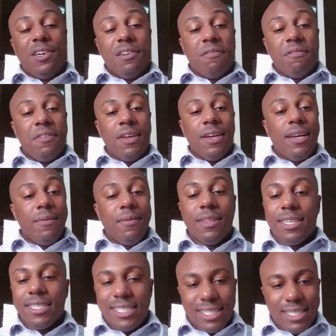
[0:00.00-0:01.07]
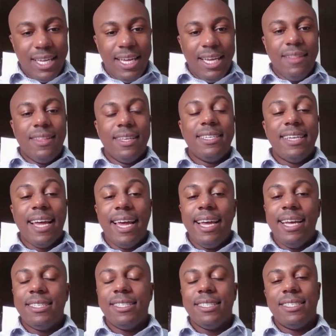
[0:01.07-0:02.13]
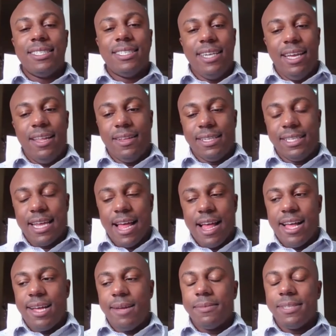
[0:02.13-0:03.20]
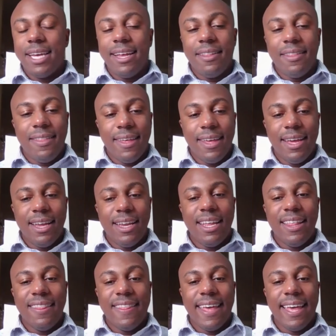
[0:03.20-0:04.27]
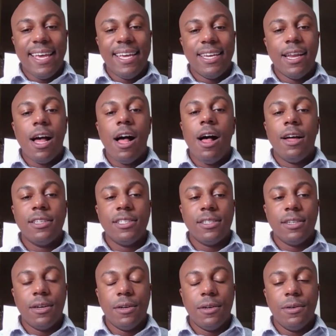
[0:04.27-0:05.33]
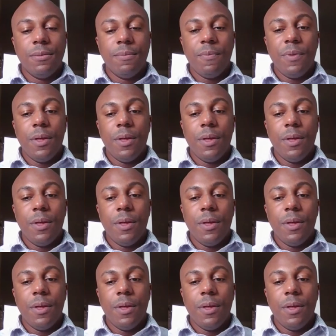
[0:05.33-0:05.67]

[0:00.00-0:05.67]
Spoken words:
event, see the dates, see the times, and then they can also